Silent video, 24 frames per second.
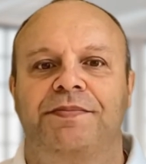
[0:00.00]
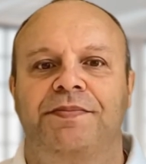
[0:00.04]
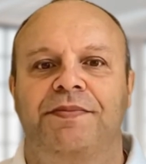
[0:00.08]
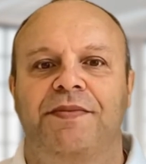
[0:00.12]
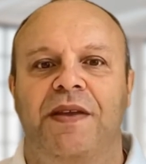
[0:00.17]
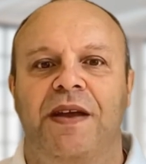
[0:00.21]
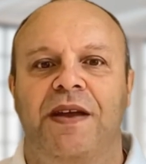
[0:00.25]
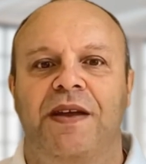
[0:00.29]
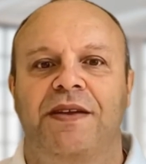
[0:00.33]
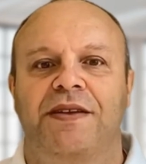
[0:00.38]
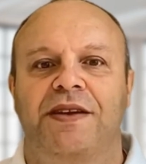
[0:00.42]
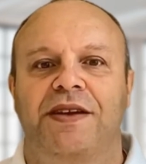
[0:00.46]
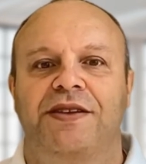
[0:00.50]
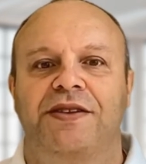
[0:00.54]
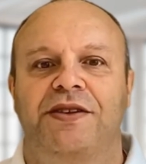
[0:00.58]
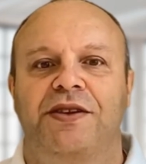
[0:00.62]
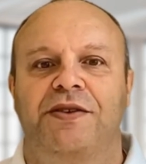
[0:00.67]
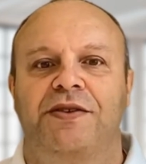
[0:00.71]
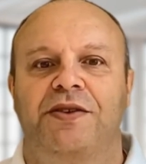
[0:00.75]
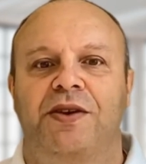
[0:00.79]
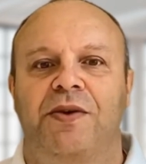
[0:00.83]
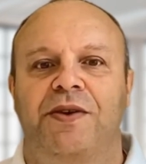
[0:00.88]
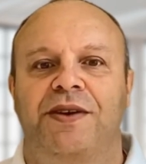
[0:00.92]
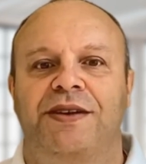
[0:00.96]
In
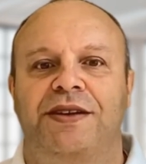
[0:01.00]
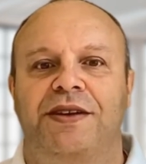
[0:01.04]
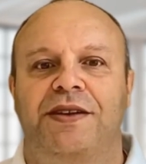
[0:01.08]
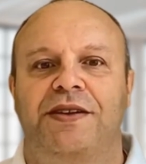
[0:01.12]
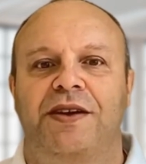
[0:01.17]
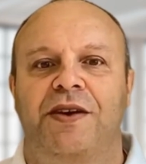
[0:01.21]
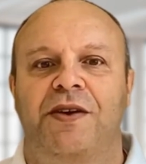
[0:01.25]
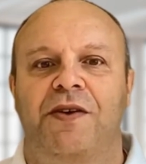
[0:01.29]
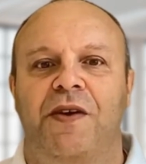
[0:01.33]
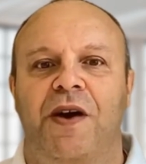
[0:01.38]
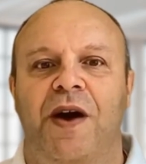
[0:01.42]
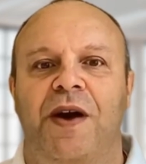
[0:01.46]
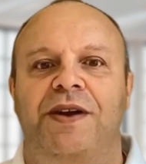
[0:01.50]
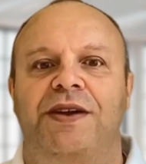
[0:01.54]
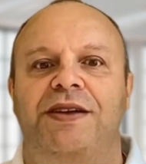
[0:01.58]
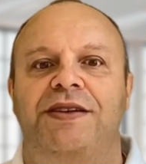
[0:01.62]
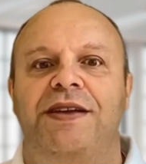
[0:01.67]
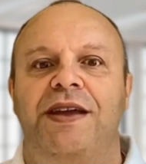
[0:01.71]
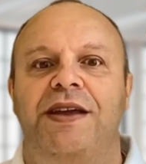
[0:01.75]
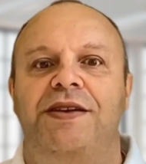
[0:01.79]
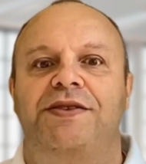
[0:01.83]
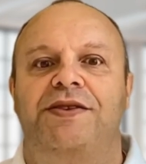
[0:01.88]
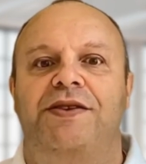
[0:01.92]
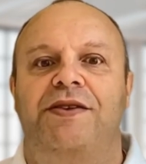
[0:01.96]
addition to its secure
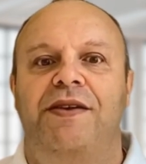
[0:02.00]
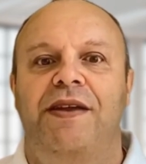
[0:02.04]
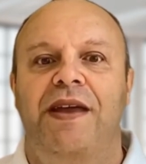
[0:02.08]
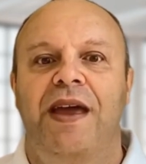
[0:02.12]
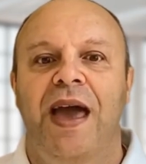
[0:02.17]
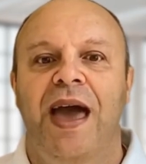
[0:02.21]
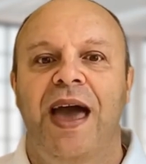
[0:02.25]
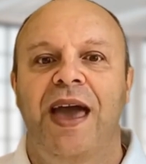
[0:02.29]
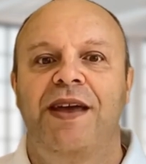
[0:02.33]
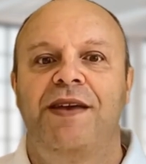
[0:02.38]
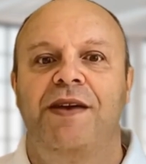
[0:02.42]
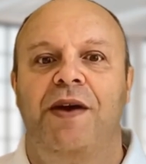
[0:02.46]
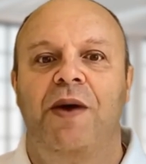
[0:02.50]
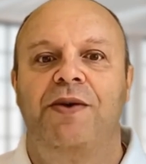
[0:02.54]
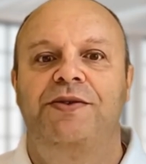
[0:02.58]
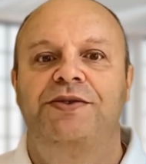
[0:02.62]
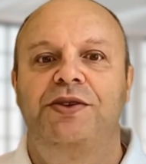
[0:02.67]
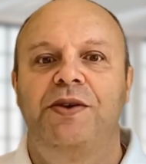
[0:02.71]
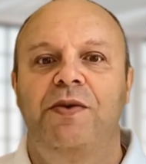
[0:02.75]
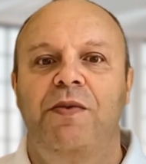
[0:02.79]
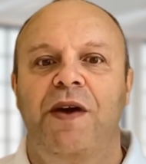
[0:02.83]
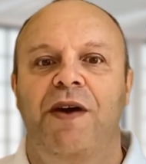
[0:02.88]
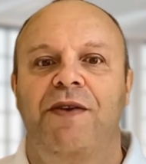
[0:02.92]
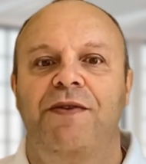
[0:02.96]
architecture, eID
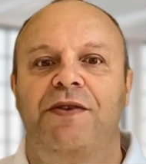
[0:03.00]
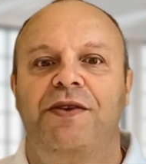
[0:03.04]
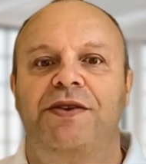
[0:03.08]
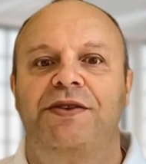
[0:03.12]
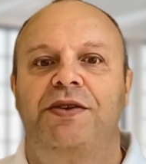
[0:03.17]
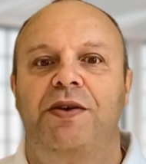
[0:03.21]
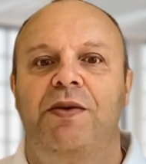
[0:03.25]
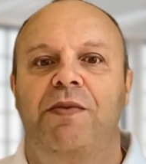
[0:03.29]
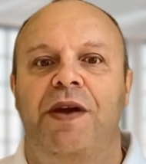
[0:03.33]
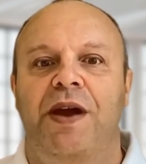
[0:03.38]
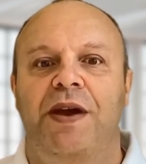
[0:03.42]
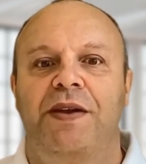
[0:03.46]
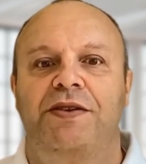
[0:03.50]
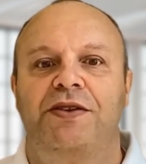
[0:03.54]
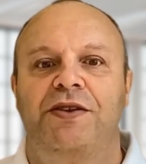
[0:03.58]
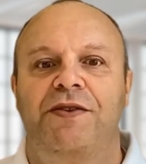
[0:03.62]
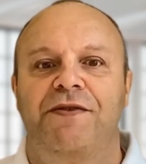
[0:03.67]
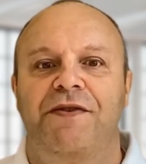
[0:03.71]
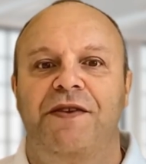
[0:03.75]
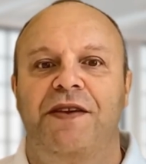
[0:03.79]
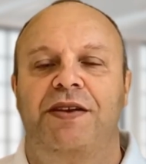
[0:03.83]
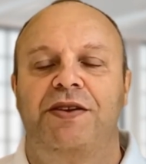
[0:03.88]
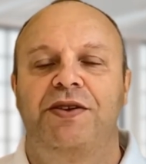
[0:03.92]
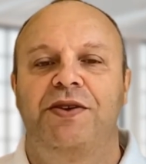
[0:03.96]
also offers a range of
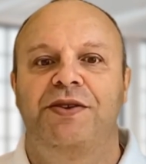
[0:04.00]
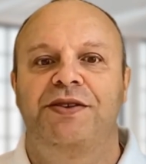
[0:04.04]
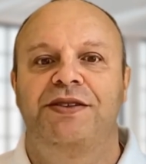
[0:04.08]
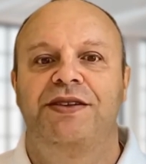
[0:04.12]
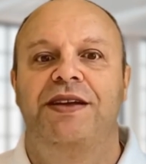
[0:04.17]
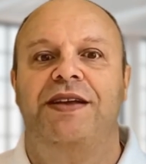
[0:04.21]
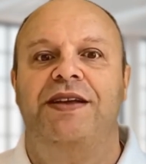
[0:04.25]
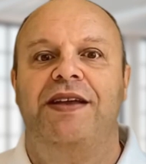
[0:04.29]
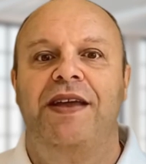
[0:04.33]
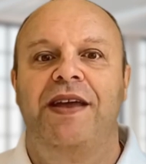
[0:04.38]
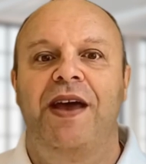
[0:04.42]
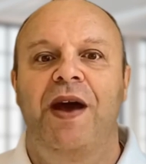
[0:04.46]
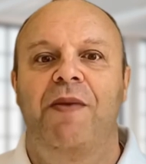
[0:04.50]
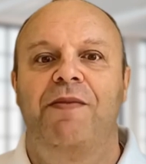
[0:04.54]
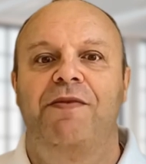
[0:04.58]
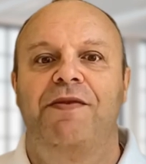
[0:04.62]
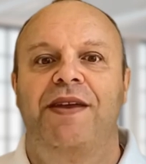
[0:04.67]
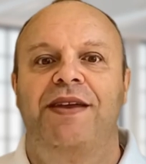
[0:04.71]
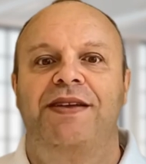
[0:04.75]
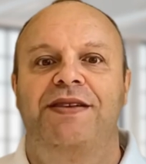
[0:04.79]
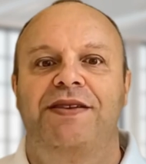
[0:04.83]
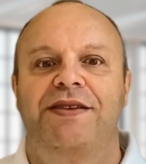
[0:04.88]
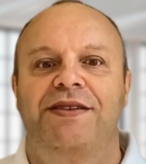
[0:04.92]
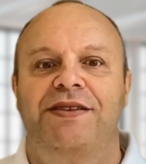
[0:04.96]
features that can help
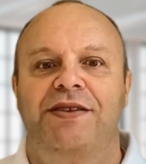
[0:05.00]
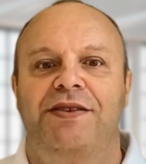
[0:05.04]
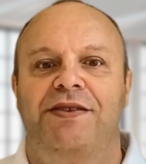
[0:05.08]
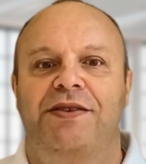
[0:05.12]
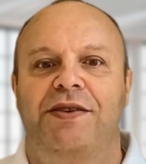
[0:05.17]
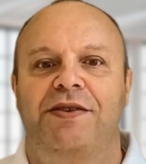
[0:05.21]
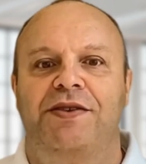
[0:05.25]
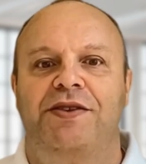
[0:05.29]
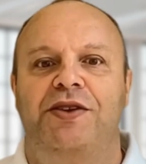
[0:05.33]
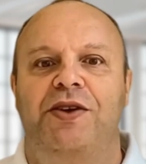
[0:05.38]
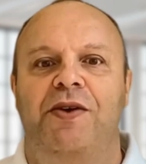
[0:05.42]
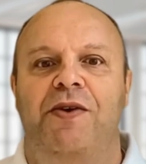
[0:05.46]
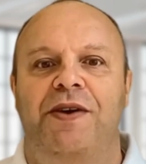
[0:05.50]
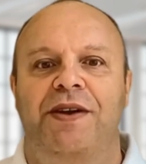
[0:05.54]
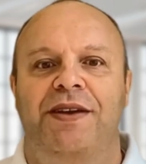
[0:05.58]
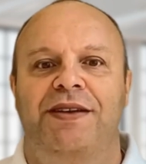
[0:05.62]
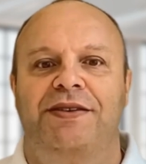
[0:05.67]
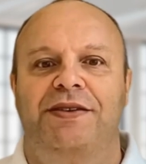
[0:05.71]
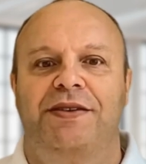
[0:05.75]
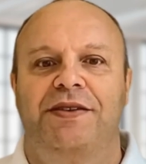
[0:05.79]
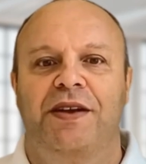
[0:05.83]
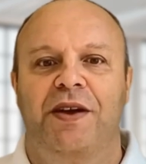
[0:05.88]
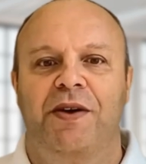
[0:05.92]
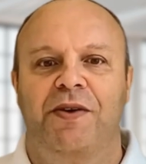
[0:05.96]
businesses ensure the
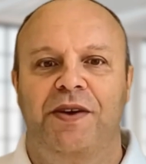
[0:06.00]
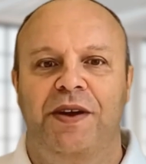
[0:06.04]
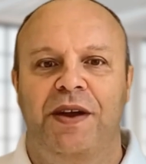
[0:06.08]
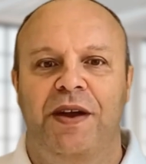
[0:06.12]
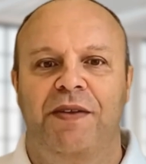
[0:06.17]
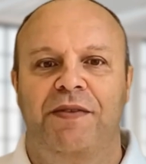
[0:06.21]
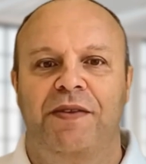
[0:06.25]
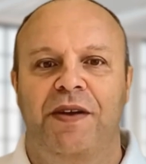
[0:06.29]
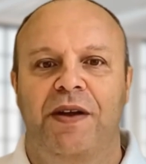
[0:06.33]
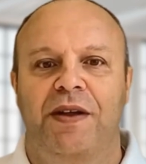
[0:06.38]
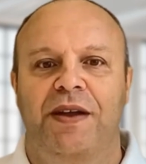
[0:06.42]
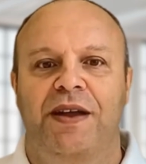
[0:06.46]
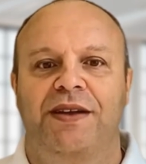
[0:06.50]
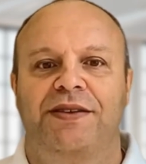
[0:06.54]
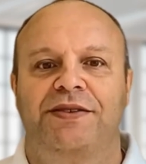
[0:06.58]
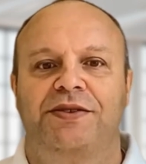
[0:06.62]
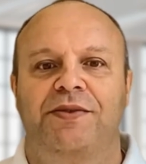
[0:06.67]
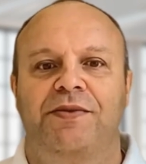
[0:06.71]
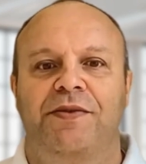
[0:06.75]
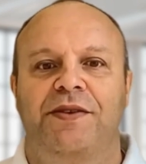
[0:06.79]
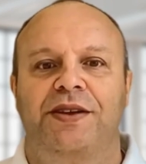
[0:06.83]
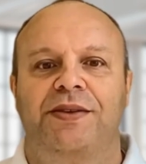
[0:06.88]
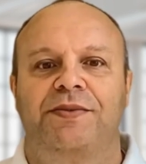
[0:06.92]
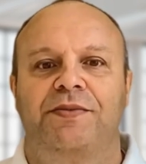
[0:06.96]
security of their
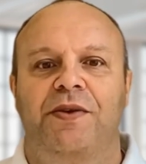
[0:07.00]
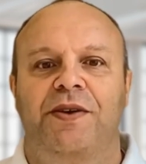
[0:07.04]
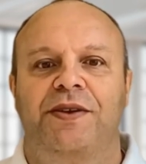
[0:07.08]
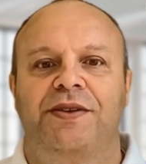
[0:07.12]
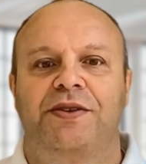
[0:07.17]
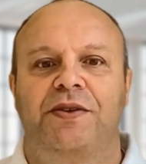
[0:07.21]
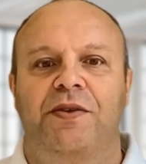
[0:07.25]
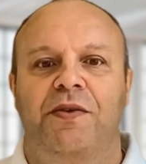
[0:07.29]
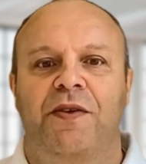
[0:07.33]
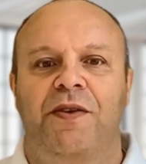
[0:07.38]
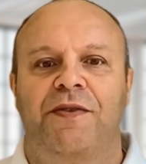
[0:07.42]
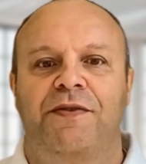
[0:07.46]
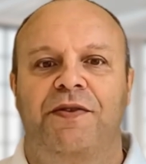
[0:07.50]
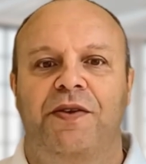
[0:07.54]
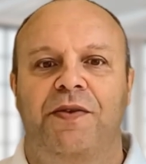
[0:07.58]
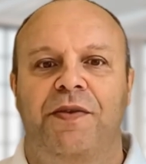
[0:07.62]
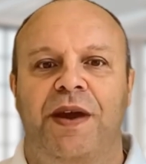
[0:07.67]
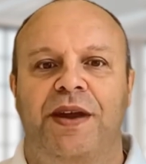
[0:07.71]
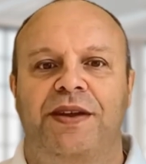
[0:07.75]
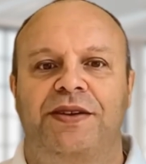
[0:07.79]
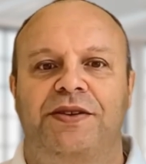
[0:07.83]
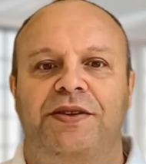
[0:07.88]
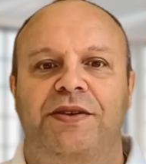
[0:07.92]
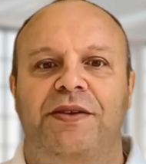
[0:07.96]
customers' personal
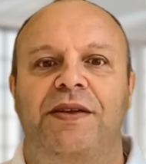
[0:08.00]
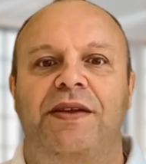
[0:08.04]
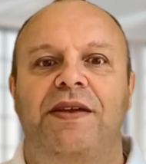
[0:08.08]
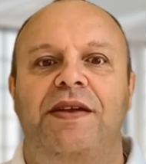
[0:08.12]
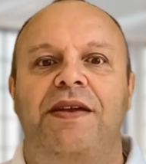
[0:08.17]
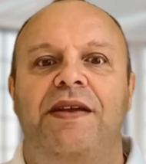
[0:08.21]
information.